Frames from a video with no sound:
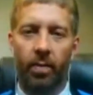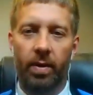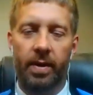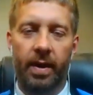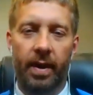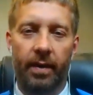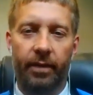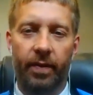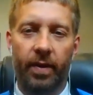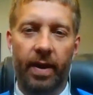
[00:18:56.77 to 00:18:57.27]
thing I
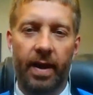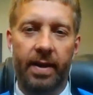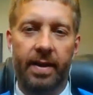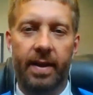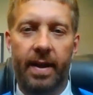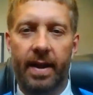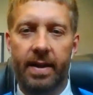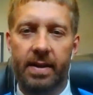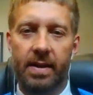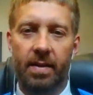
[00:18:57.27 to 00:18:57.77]
forgot to
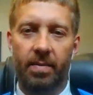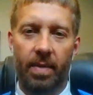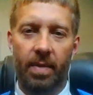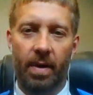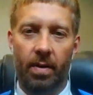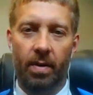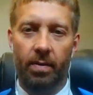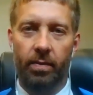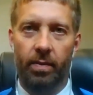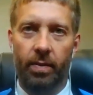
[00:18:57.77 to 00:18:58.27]
ask
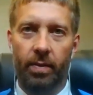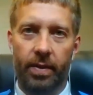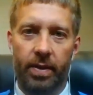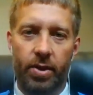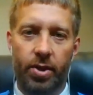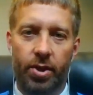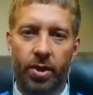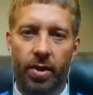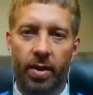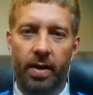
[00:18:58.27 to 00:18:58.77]
about with
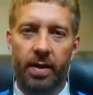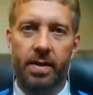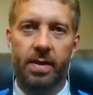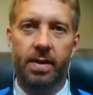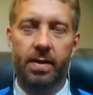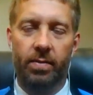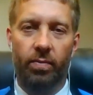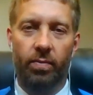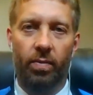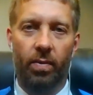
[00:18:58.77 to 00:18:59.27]
insurance,
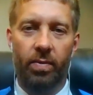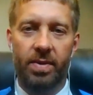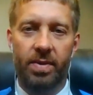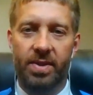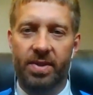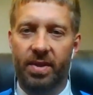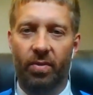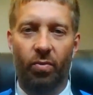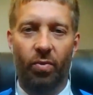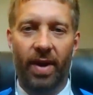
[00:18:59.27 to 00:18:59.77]
what was
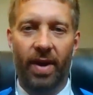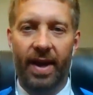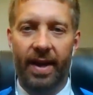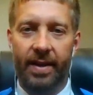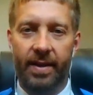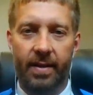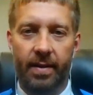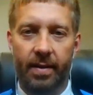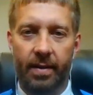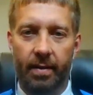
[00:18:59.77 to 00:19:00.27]
the
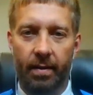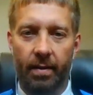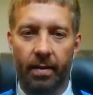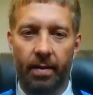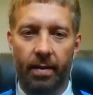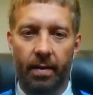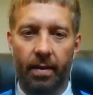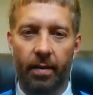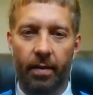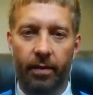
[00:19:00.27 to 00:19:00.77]
rate
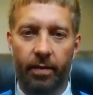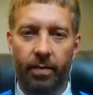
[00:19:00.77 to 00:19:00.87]
of